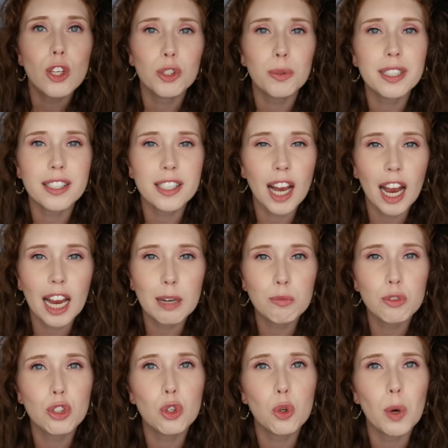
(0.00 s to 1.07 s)
so it's
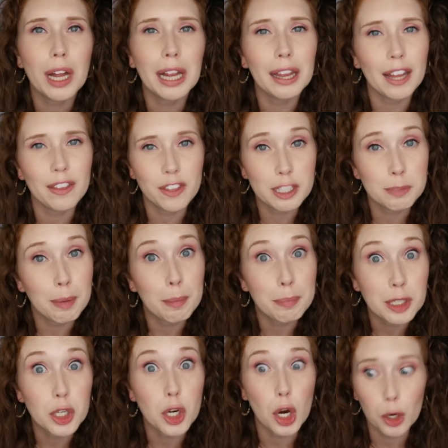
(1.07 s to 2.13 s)
time to let this
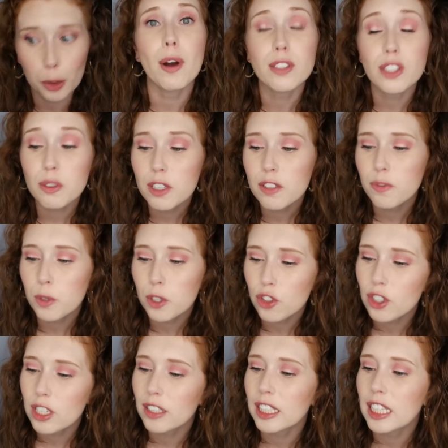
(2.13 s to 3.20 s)
puppy go. also,
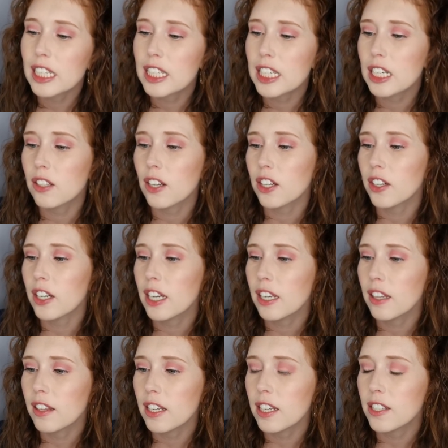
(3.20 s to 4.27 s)
unfortunately,
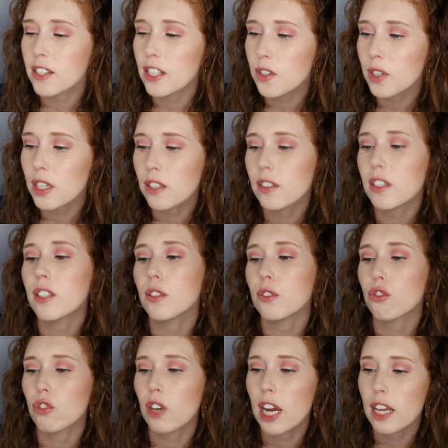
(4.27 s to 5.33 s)
decluttering the Secret Clinical
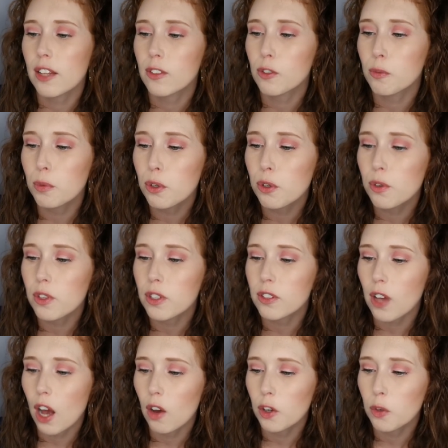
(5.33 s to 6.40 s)
Strength Smooth
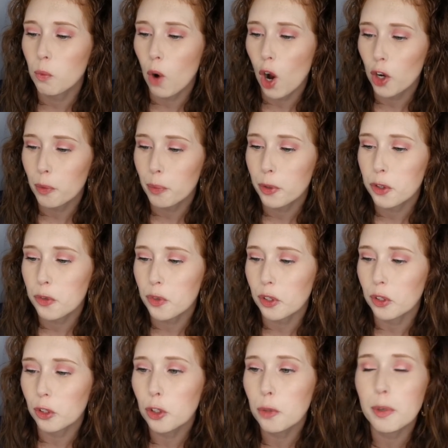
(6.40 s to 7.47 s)
Solid Waterproof
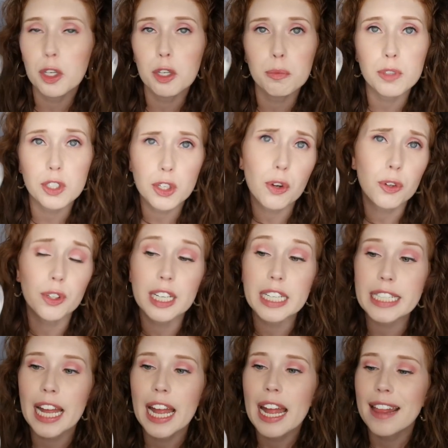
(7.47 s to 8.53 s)
Aluminum Deodorant.